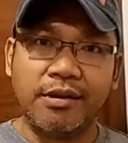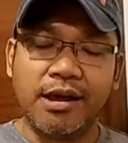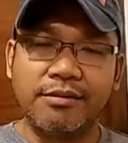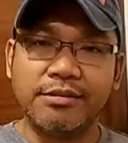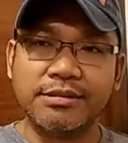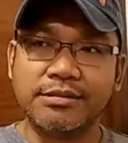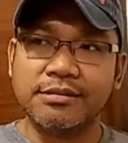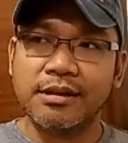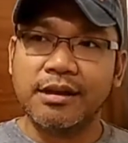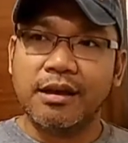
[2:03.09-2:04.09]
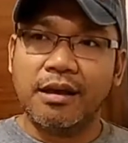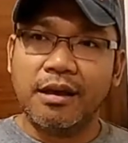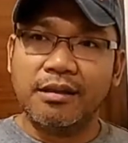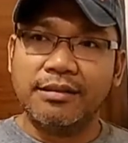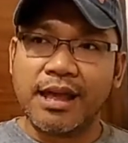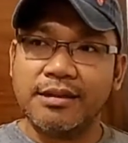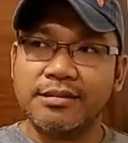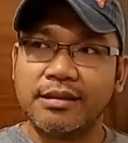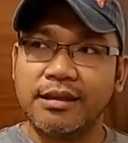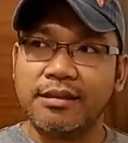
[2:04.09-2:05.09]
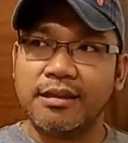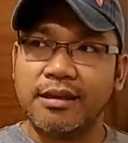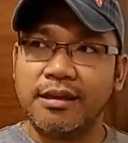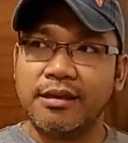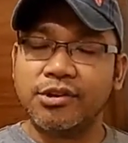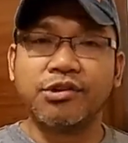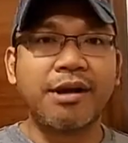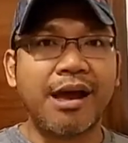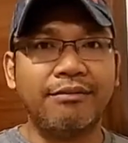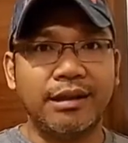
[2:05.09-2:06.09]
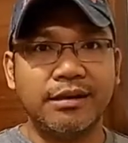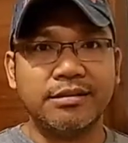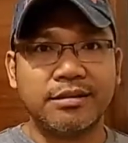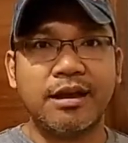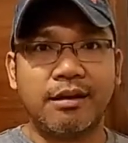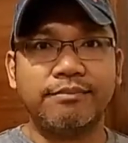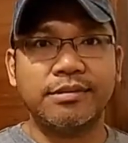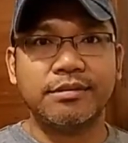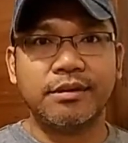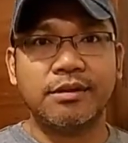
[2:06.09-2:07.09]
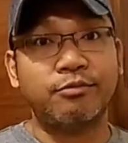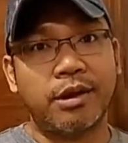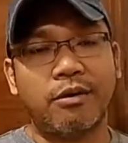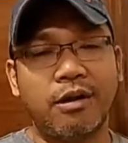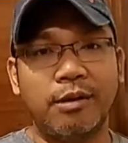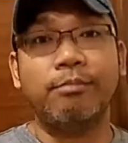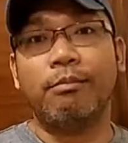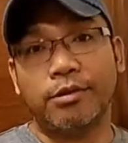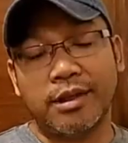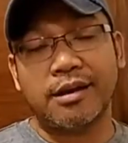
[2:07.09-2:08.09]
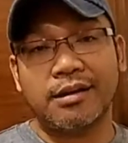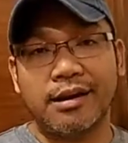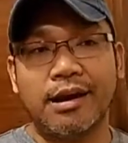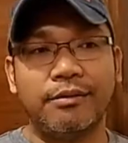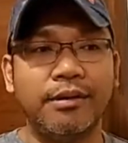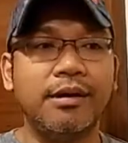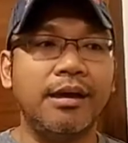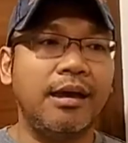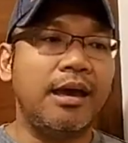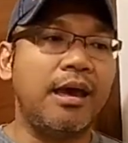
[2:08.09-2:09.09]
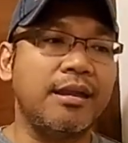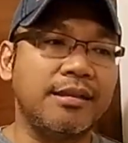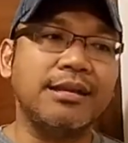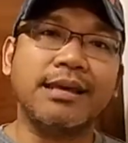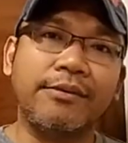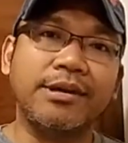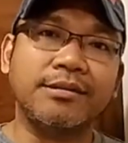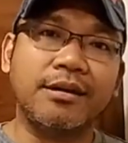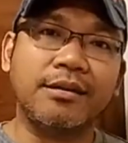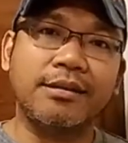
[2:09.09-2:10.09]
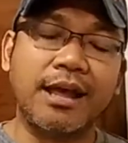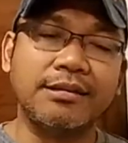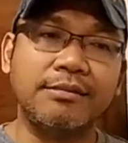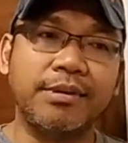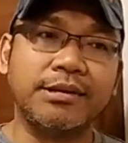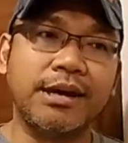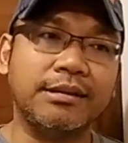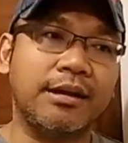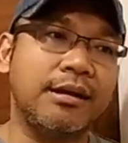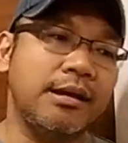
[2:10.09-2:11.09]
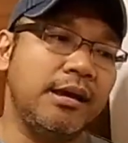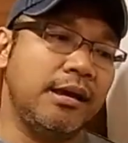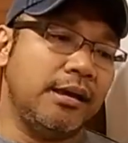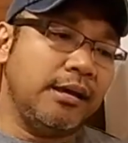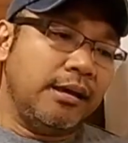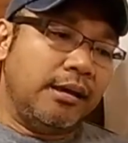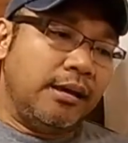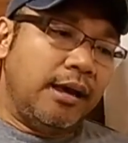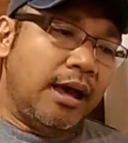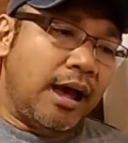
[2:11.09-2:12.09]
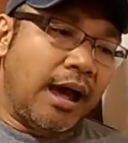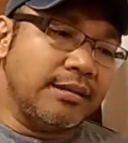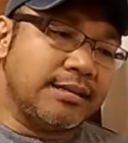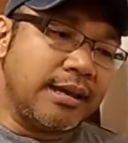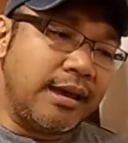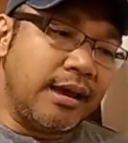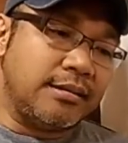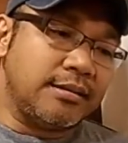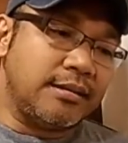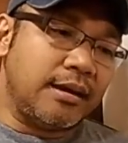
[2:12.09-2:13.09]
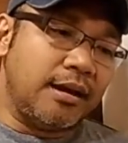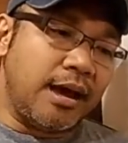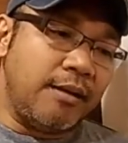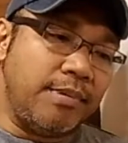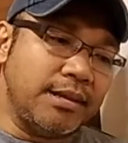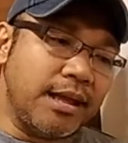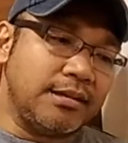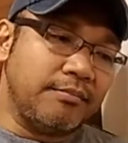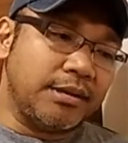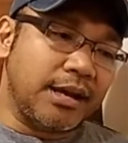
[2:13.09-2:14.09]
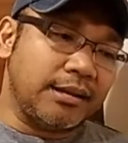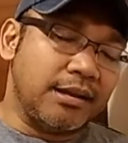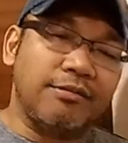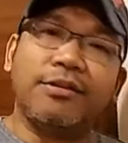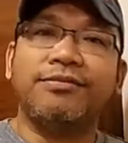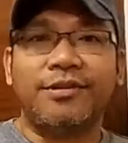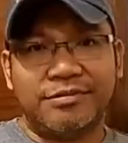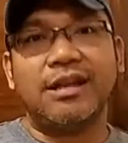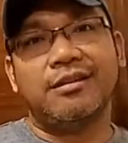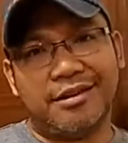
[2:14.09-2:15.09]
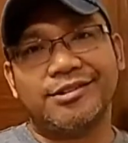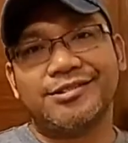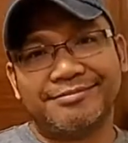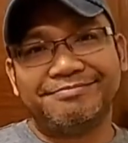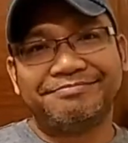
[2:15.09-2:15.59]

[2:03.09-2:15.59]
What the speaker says: one. I was dancing the traveling steps, as we call them, moderna now. And that's how I started dancing bachata. I'd say I've been dancing bachata now for 15 years.